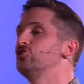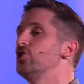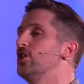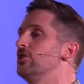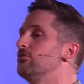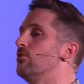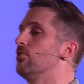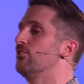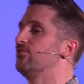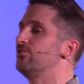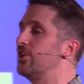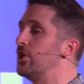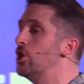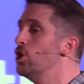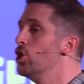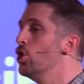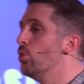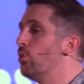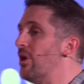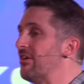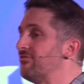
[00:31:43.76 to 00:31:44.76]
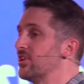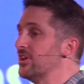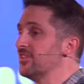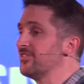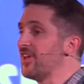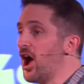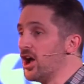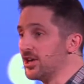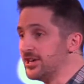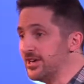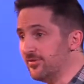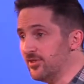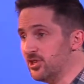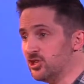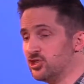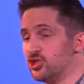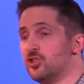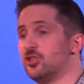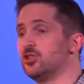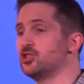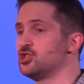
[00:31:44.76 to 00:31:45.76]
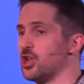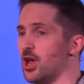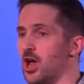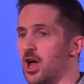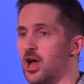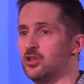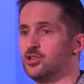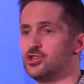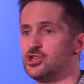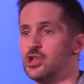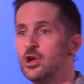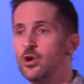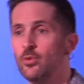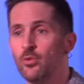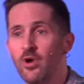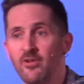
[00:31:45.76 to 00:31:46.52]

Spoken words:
our generosity, whether it's our giving to the church,